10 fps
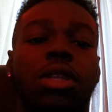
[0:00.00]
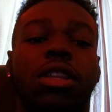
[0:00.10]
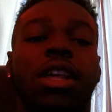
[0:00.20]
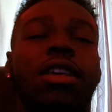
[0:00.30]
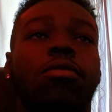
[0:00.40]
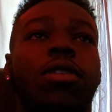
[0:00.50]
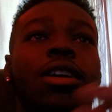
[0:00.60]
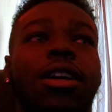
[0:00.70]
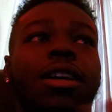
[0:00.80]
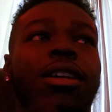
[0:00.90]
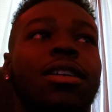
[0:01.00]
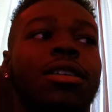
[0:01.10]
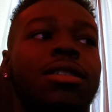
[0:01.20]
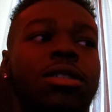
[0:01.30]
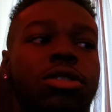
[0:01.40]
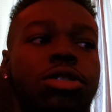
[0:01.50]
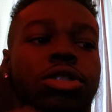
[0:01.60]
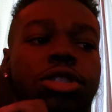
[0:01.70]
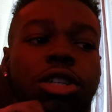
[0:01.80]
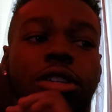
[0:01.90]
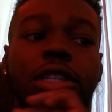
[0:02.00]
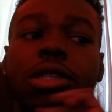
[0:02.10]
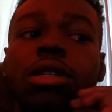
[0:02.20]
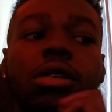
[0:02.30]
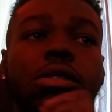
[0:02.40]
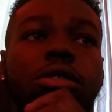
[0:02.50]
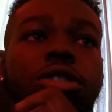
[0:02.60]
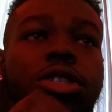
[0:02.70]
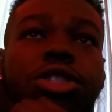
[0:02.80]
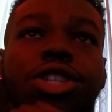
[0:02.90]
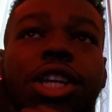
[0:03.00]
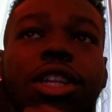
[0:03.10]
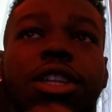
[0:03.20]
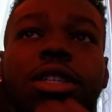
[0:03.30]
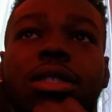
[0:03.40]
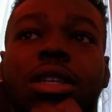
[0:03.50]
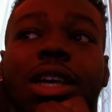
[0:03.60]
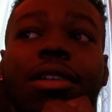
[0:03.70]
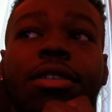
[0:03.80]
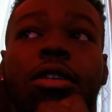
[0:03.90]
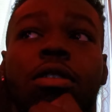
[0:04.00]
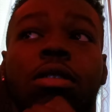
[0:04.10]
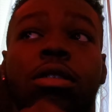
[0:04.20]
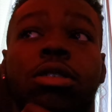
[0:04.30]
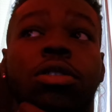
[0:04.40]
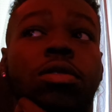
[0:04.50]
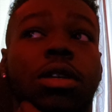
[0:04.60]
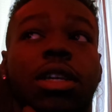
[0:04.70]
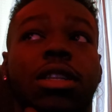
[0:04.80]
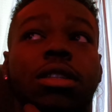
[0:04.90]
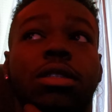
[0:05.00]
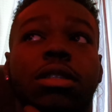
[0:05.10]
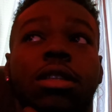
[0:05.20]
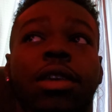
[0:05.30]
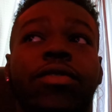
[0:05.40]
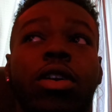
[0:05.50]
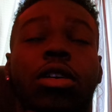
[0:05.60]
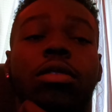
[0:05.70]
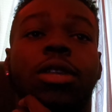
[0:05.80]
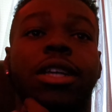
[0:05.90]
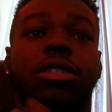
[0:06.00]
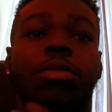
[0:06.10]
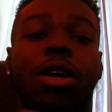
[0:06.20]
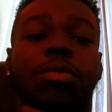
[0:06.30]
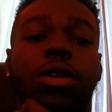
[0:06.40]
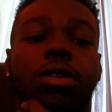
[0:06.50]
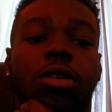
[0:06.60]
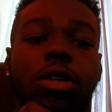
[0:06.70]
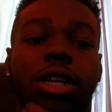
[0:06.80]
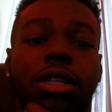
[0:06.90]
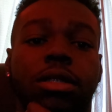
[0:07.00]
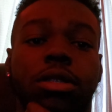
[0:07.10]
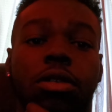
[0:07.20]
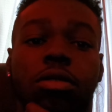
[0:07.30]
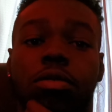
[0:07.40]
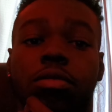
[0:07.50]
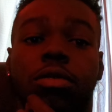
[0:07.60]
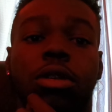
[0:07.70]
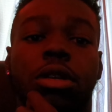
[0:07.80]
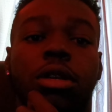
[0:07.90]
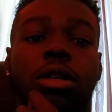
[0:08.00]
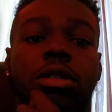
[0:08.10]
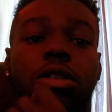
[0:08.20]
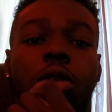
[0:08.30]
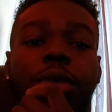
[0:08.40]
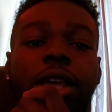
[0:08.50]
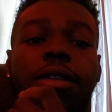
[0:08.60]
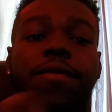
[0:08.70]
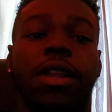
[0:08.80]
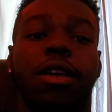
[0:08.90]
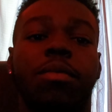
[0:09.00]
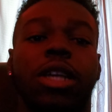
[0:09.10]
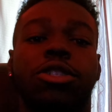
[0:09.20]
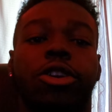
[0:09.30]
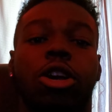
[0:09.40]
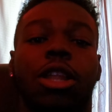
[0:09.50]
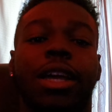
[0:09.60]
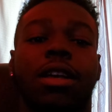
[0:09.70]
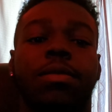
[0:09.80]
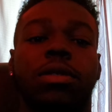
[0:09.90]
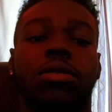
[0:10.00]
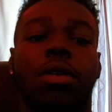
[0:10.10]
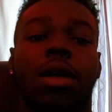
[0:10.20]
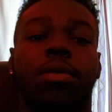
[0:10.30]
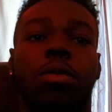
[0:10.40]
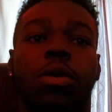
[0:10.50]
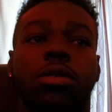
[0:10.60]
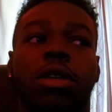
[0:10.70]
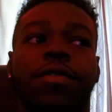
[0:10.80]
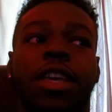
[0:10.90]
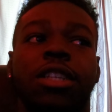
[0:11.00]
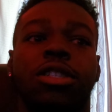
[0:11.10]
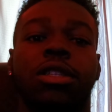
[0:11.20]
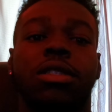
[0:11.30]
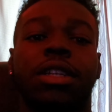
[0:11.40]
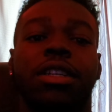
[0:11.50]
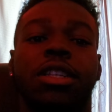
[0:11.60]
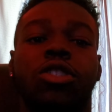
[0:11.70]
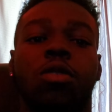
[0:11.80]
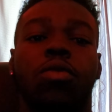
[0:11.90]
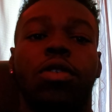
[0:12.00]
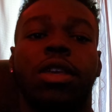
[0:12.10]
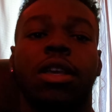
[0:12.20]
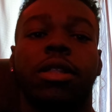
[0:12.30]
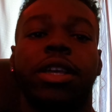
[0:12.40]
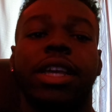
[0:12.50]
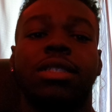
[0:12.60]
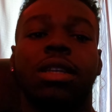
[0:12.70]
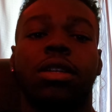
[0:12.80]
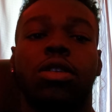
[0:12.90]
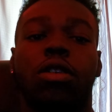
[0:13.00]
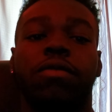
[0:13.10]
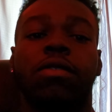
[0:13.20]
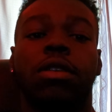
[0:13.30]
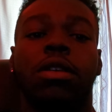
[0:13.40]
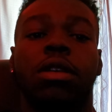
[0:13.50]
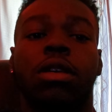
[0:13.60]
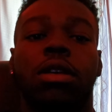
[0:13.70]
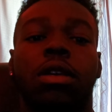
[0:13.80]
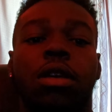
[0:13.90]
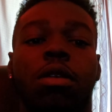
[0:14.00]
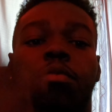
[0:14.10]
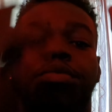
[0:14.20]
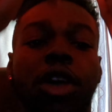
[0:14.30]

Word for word: And anyway, shit just checking in, see how y'all doing and giving y'all updates about me and all that. So it's gonna be it the video. Make sure y'all like, comment, subscribe, on post notifications. Uh, this is your boy King Lee and signing off.